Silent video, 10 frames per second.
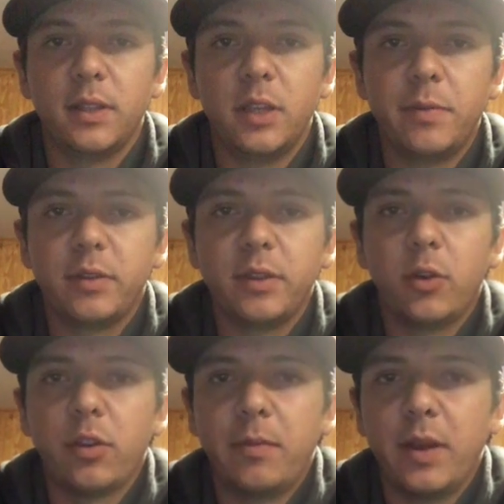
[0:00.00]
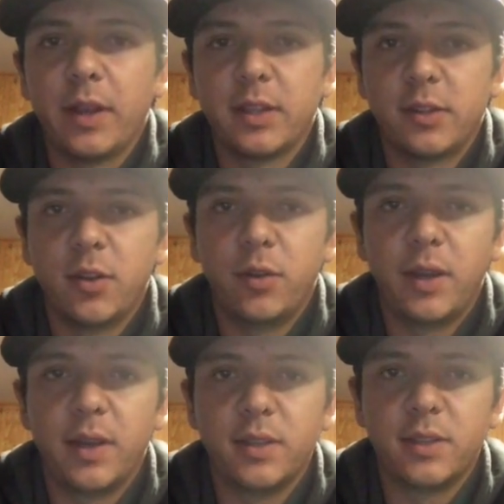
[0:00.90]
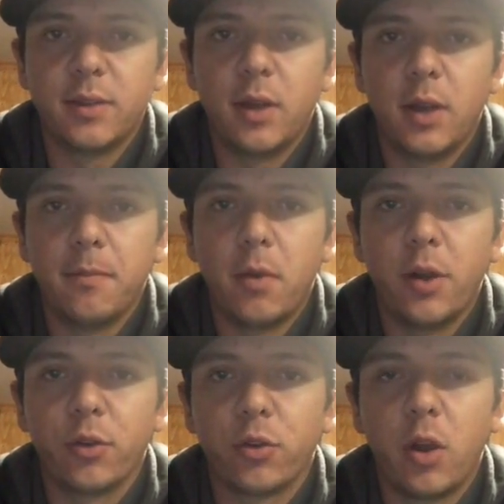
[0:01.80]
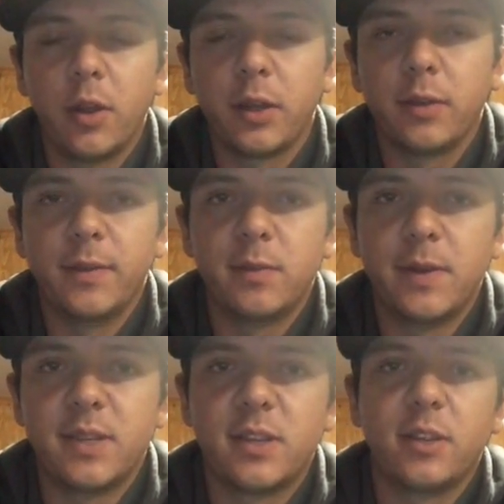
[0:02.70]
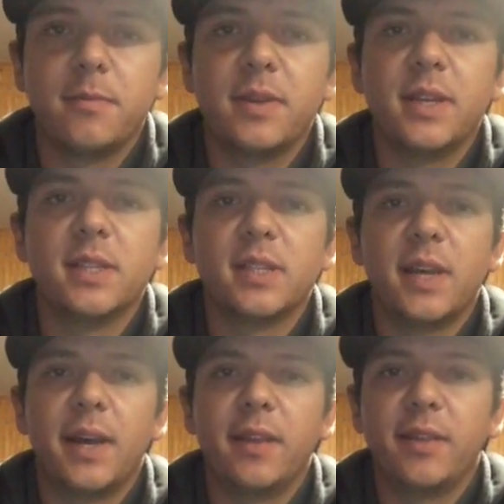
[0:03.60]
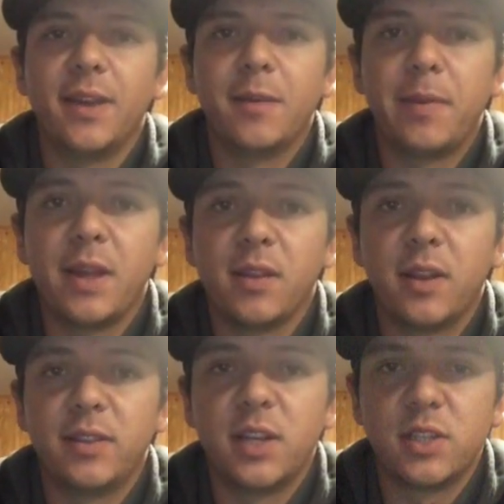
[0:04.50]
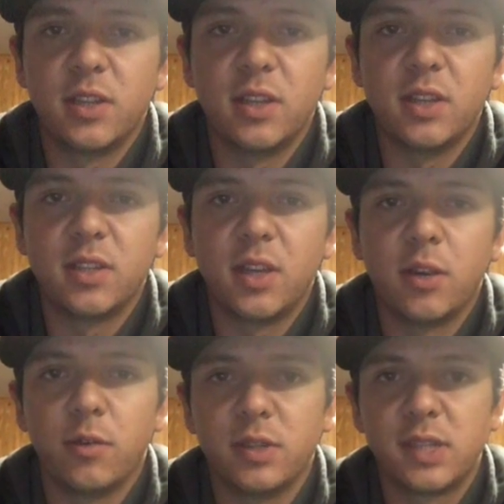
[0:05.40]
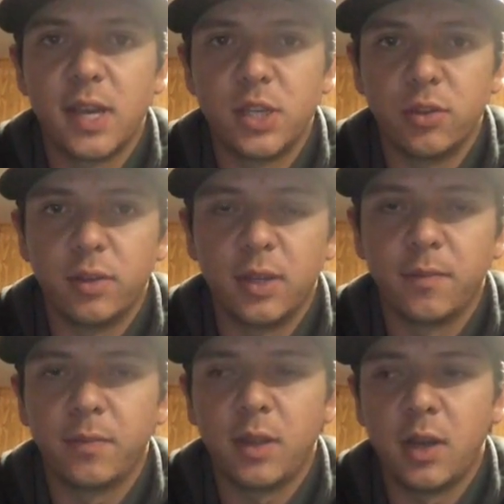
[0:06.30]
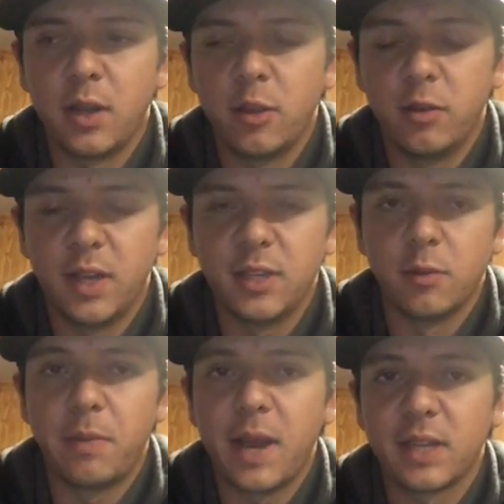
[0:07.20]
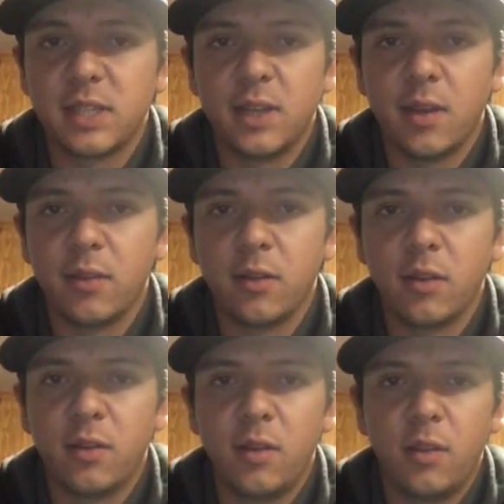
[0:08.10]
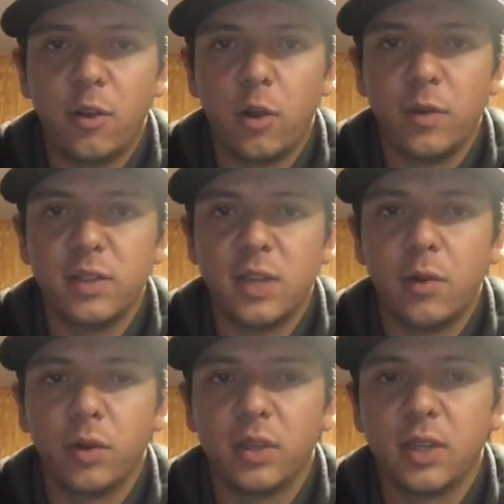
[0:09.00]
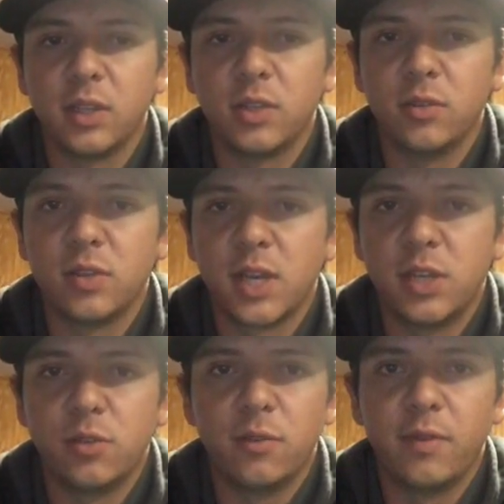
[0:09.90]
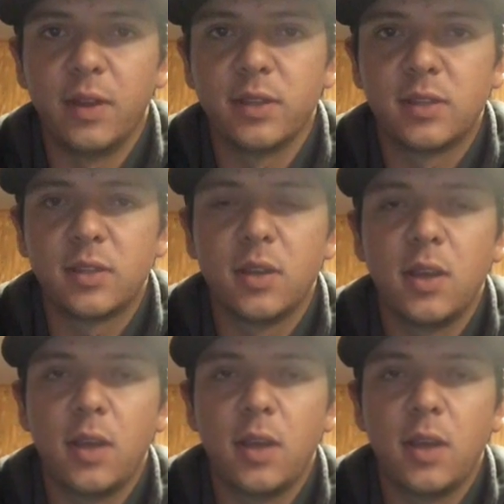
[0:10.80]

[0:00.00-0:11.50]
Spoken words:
Typically, North Americans are known as monochronic. This basically means that they pay a lot of attention to detail, scheduling. Their days are packed together. They're always networking to schedule events.